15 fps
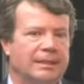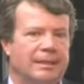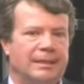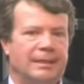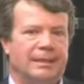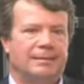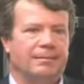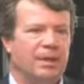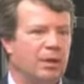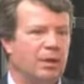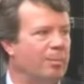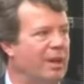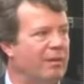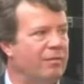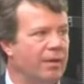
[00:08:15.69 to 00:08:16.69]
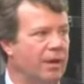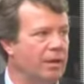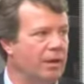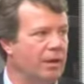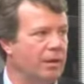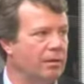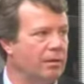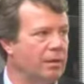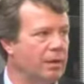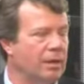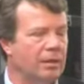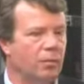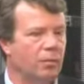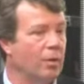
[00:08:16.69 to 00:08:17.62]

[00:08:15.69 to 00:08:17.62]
Betfair,